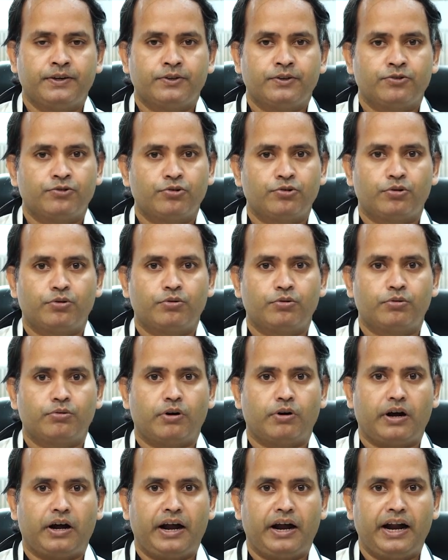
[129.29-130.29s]

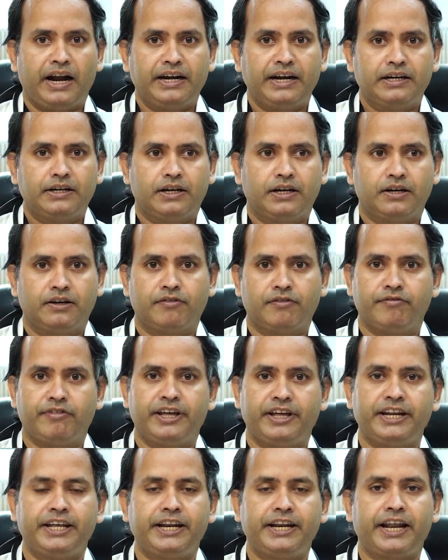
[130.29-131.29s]
So, and
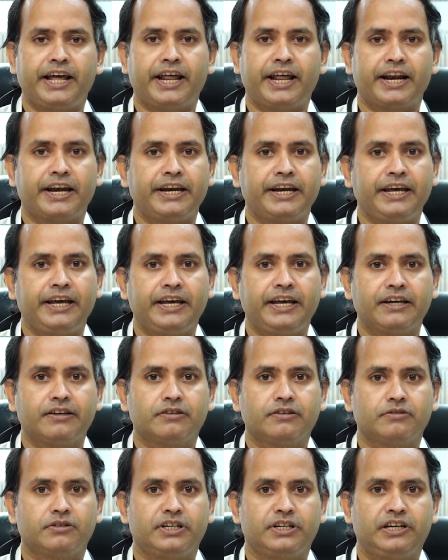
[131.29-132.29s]
very rarely,